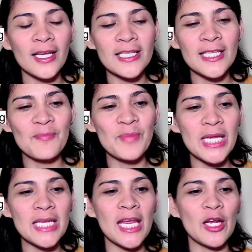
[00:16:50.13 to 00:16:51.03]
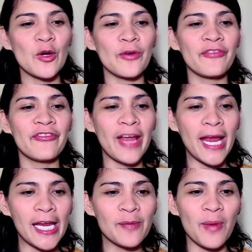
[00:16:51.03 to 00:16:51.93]
is the meaning
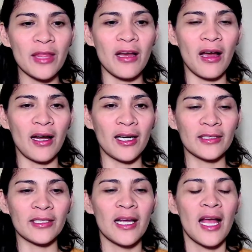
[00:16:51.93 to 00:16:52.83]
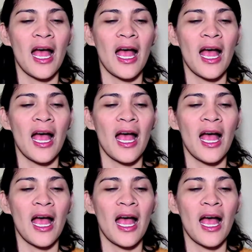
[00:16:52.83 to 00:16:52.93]
conveyed by the art?